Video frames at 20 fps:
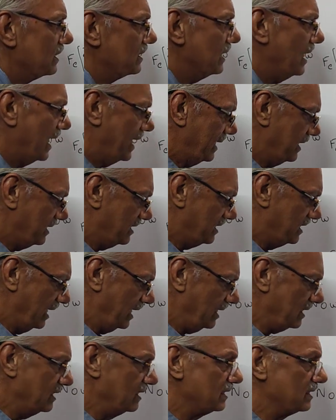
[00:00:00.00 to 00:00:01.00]
See, I
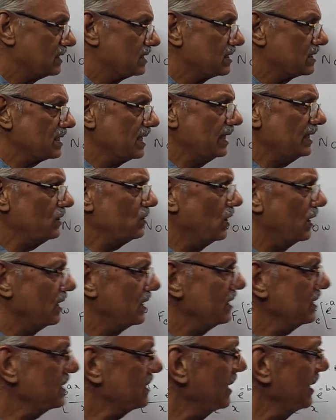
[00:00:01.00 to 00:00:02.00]
take this, try to
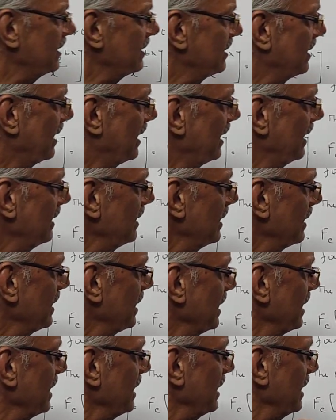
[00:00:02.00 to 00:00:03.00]
understand
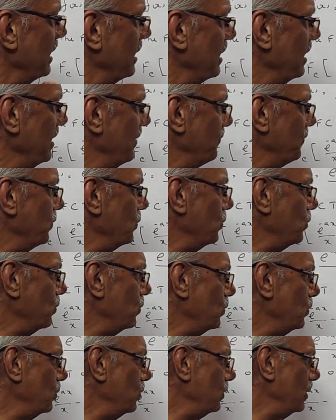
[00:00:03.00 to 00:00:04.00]
that if
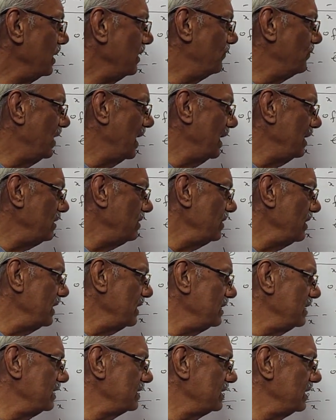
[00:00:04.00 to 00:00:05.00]
you
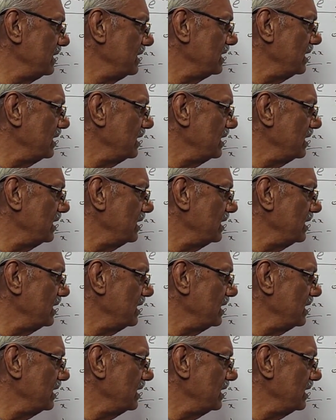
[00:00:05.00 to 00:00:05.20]
evaluate this